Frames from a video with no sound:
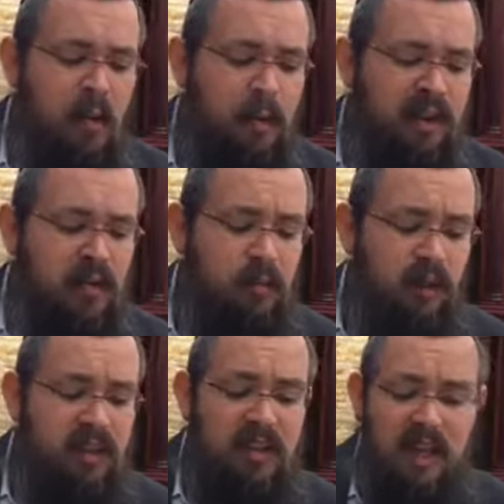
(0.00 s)
But the
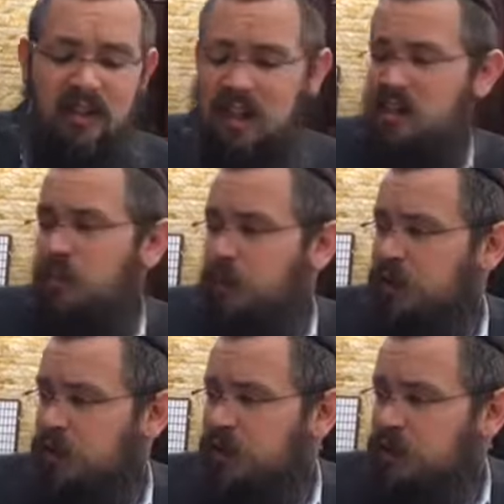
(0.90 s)
point is, that's the point
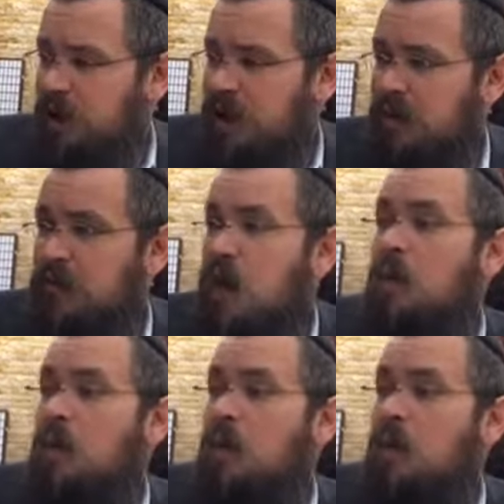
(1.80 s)
here of this paragraph.